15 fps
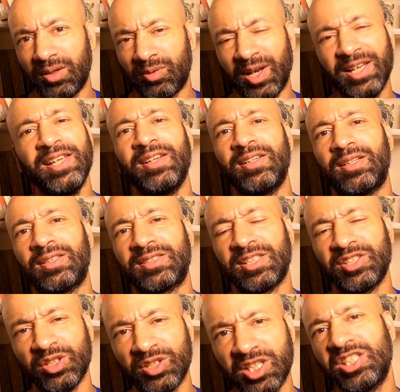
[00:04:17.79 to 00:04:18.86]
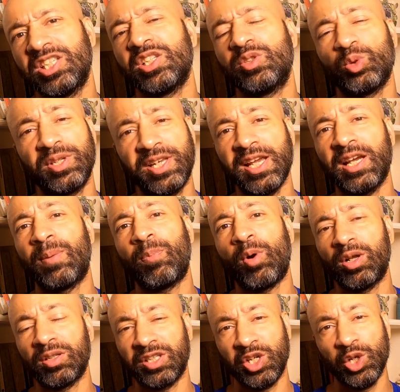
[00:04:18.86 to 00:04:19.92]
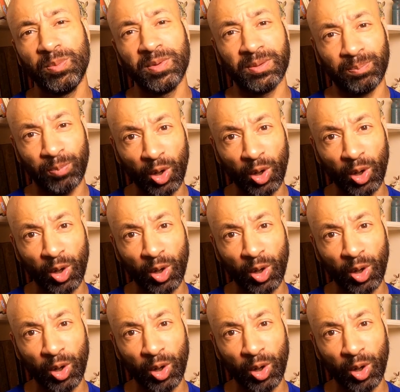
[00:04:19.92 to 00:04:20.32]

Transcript: running such a distance would take upon the human